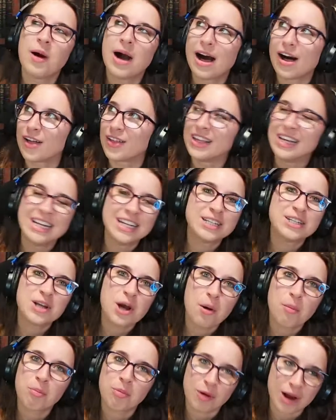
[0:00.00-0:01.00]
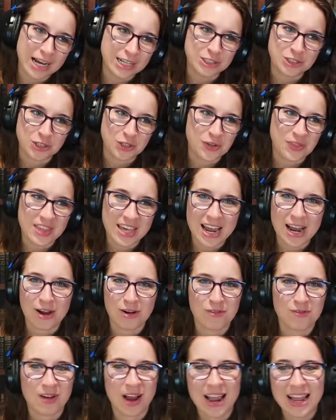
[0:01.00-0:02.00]
Well, no pressure
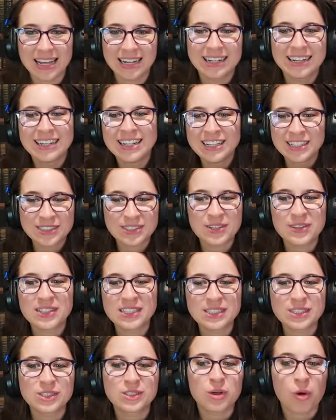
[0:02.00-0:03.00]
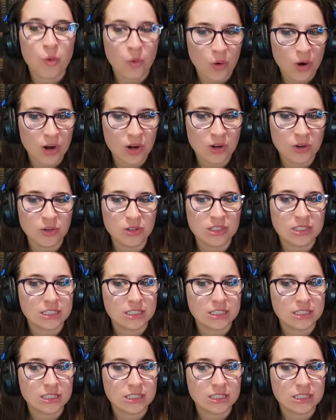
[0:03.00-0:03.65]
there, right? So this is Oracle.